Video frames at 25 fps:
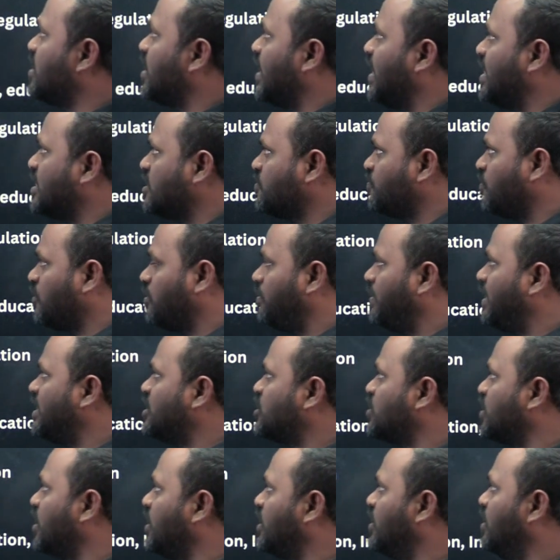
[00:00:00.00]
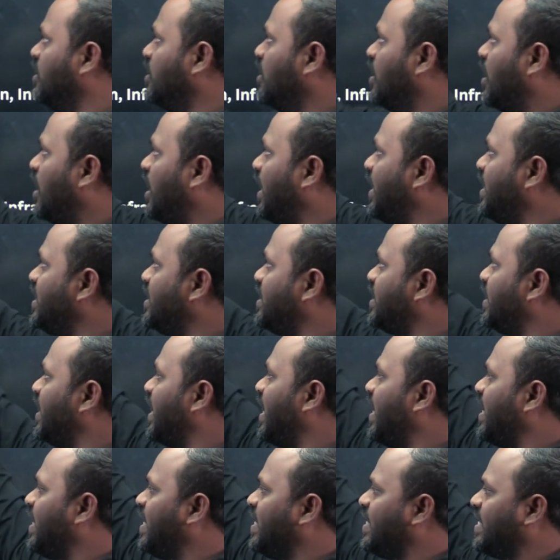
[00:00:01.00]
transformation and
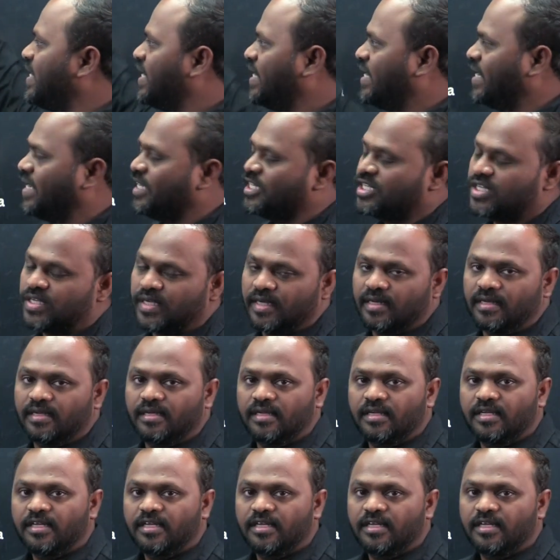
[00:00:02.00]
trade integration.